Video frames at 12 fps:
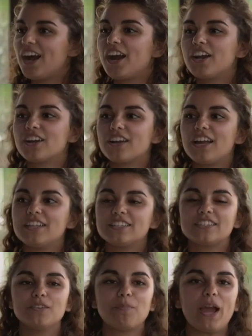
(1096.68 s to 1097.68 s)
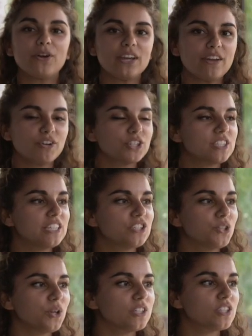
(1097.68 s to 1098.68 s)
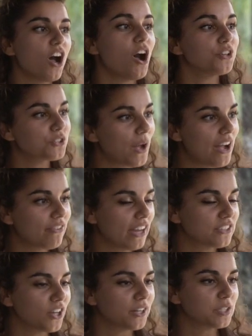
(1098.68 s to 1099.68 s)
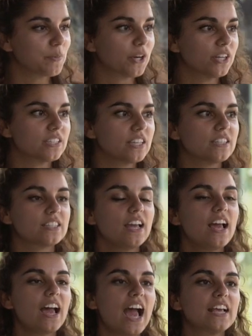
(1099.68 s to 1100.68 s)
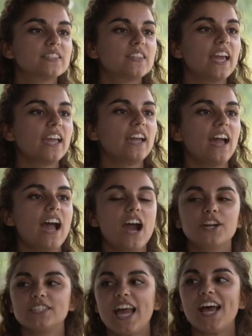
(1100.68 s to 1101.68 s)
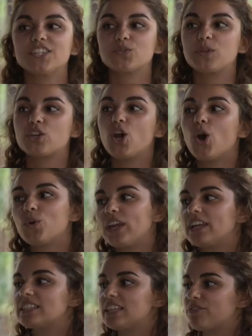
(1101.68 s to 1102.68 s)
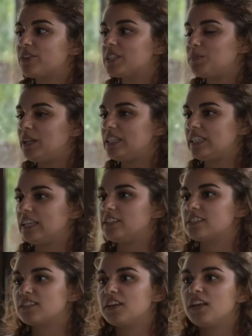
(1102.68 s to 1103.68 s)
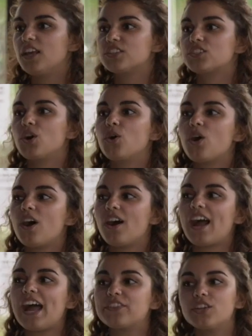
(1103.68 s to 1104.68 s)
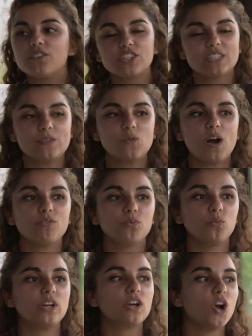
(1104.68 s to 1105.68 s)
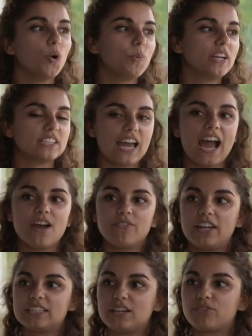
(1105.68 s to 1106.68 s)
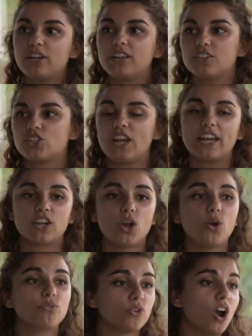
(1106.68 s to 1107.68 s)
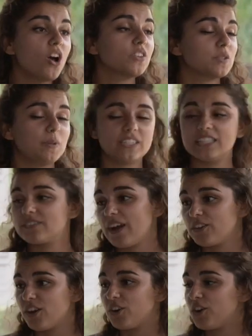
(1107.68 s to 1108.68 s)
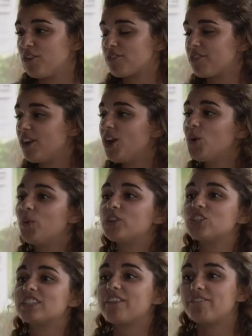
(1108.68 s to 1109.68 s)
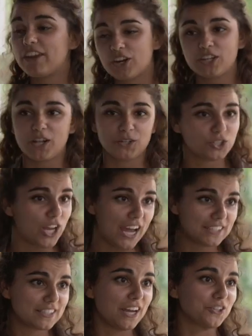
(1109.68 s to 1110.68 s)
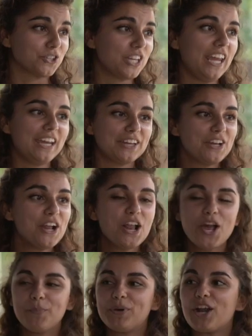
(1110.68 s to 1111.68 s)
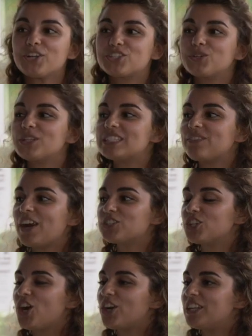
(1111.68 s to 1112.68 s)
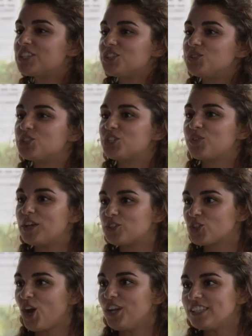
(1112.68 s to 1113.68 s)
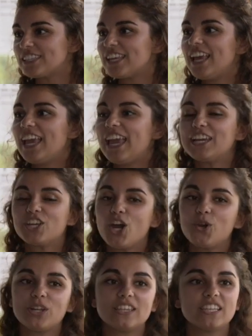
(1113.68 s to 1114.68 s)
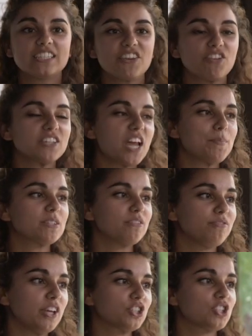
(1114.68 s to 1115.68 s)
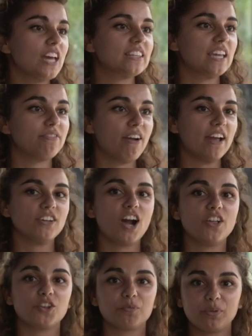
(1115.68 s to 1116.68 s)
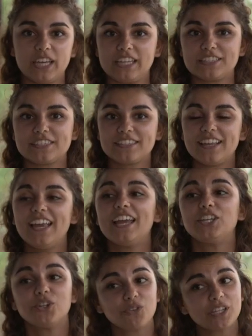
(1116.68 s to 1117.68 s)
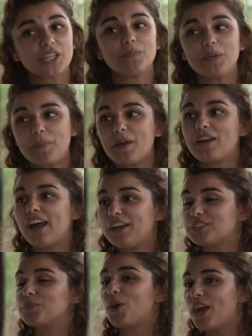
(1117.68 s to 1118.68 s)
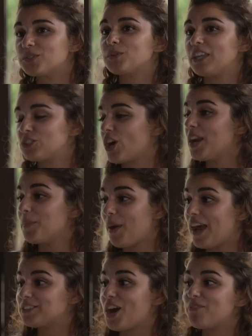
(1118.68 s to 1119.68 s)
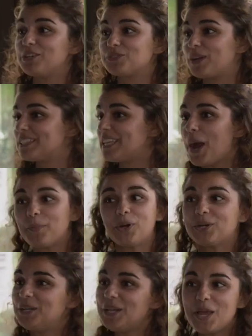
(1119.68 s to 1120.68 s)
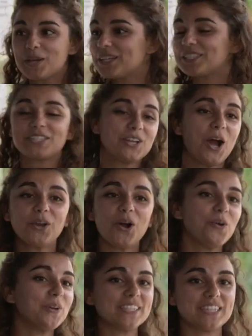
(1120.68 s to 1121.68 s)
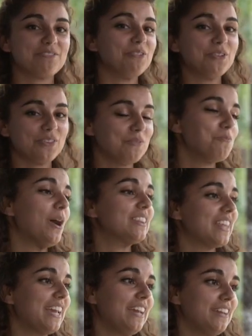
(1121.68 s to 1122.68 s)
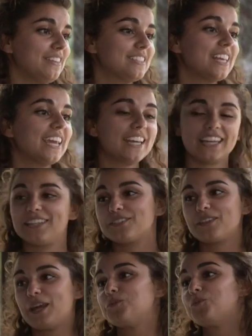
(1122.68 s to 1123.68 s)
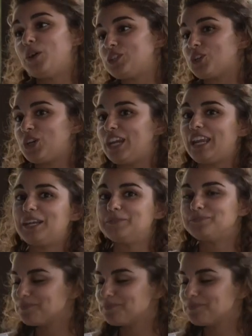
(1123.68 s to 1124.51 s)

Our biodiversity students also have hands-on experiences as they are tasked with coding different species. So at the University of Guelph, we are hoping to have a different genetic code for all the species found on Earth, which is a very large task to undertake. But our students have actually gone into sushi restaurants and coded the different types of fish that they find on their plates. And you'd really be uh, surprised what they try to pass off as red snapper because it's not always the what they say it is that what you're eating.